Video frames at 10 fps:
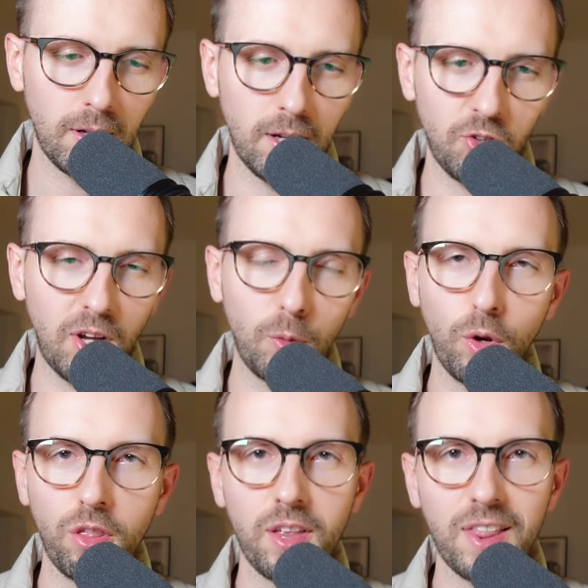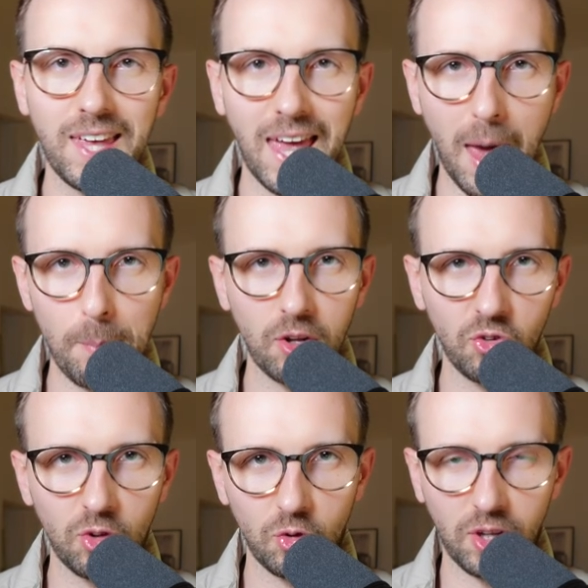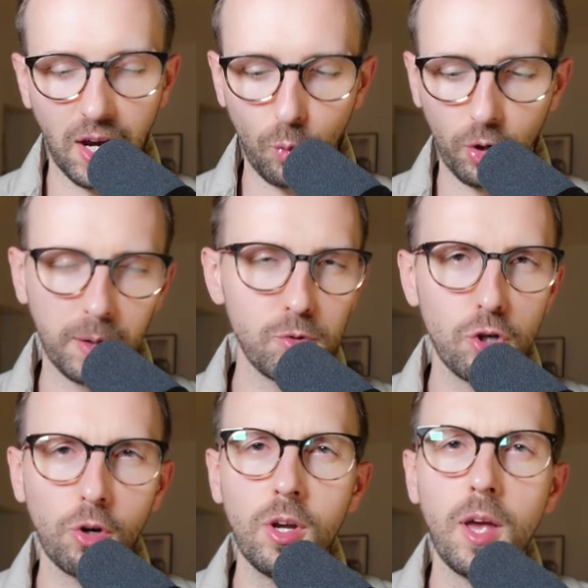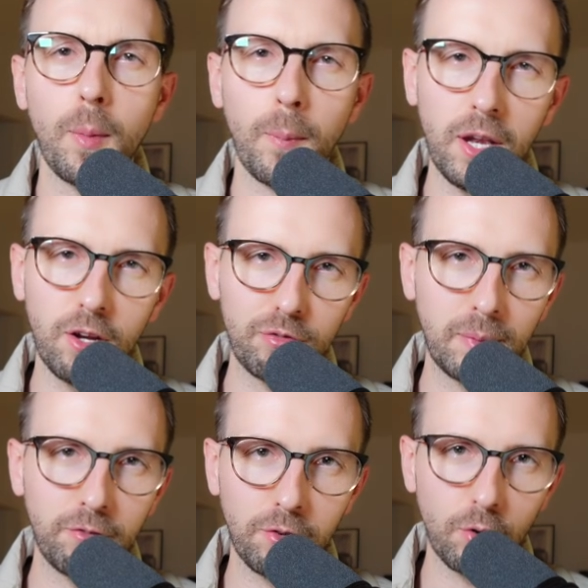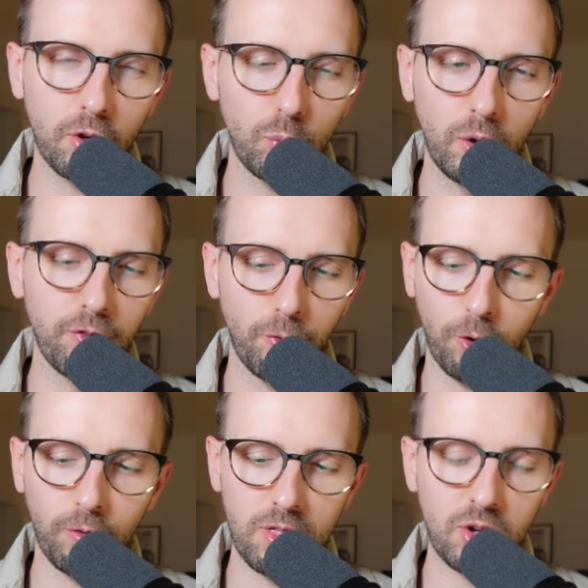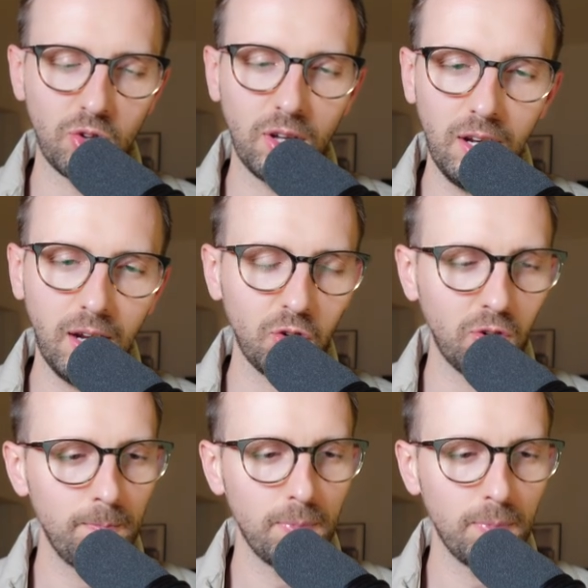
let's start with the MSCI World. I'm sure many of my viewers will have heard of this index.